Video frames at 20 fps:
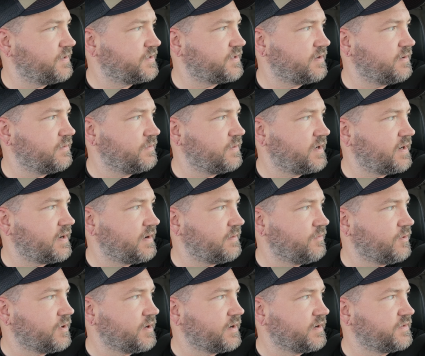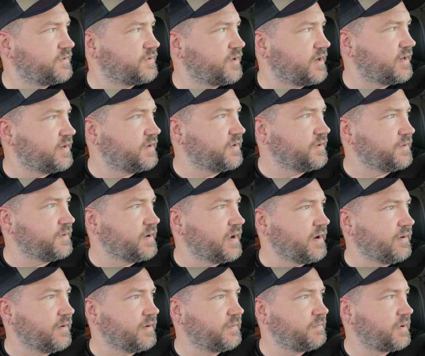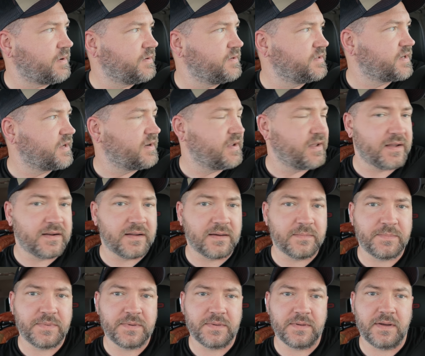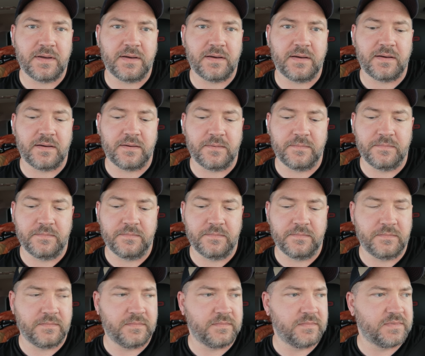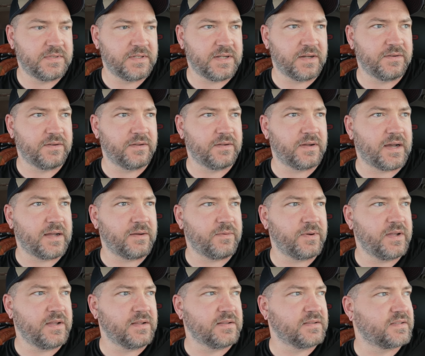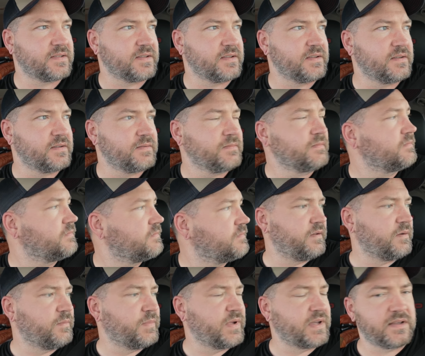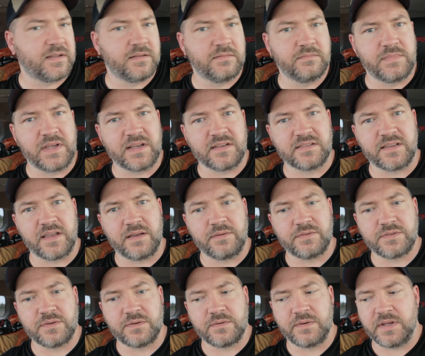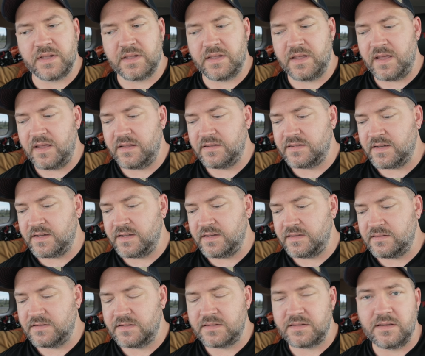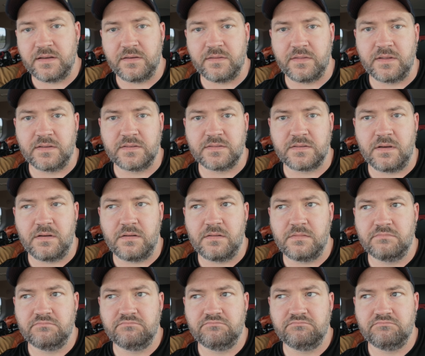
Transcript: really sure what i want to try to do now i'm probably just gonna head up um down the highway and see you know, make, make a sandwich real quick, hang tight, and see how things go.